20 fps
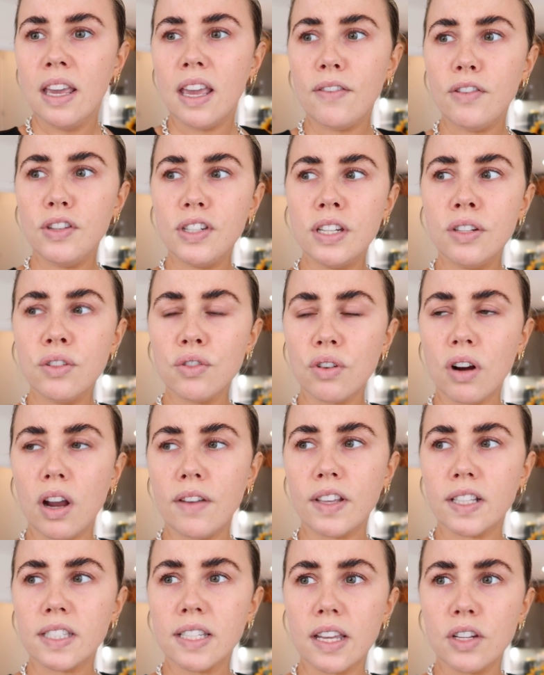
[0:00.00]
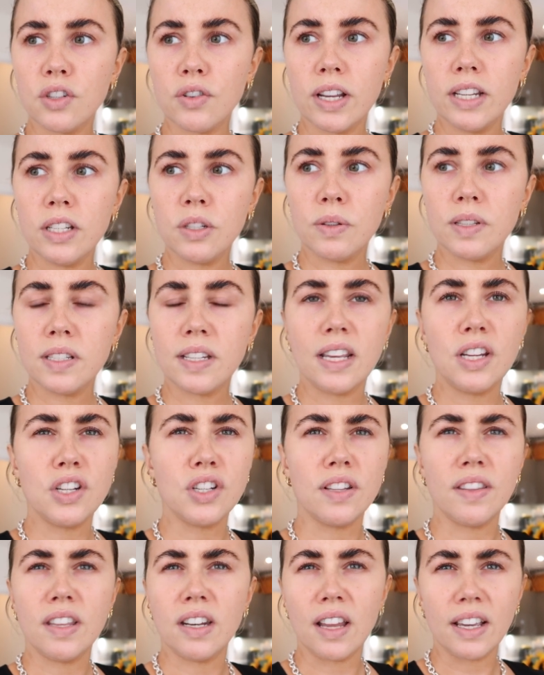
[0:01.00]
If you didn't drive, you had to get a train to a
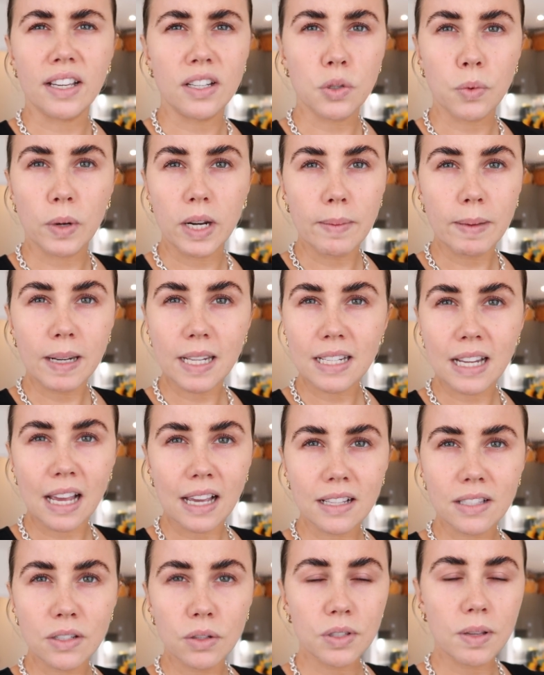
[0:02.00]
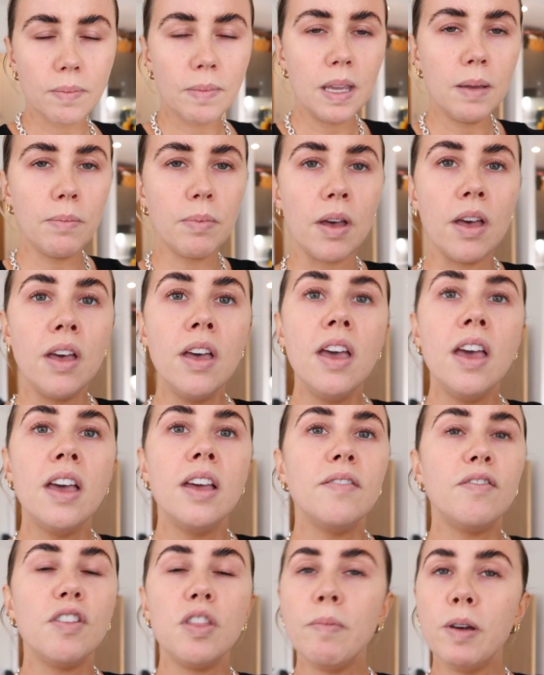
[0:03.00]
station and then like a 20-minute taxi or something, but
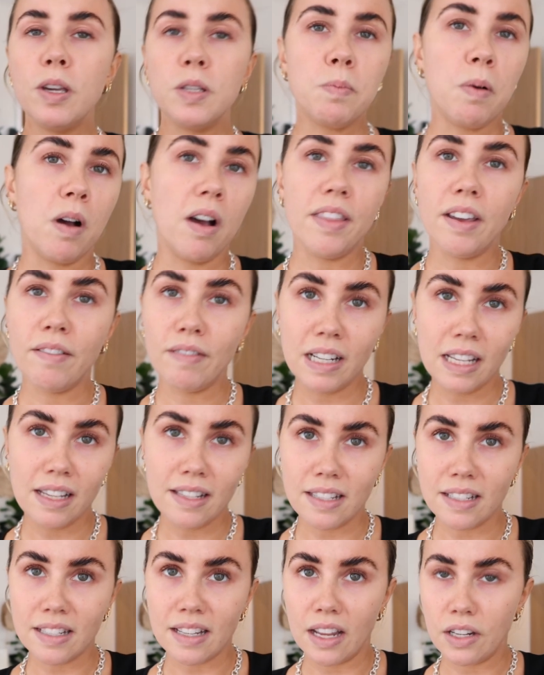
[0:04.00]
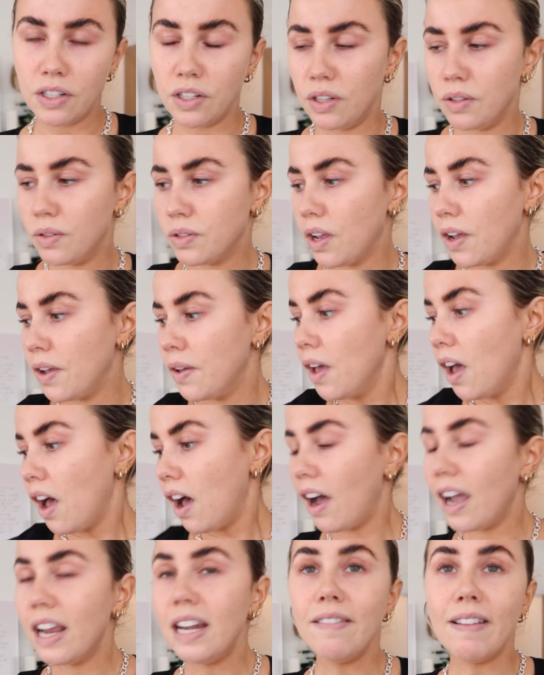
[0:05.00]
for the most part they're really easy to get to, so
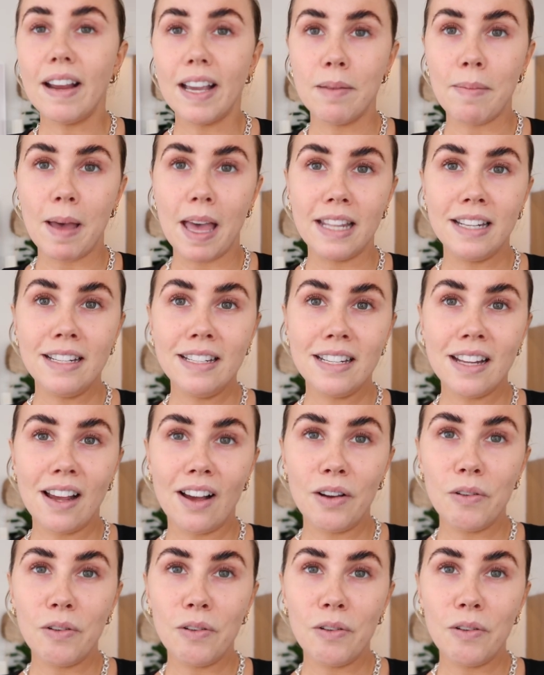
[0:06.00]
highly recommend.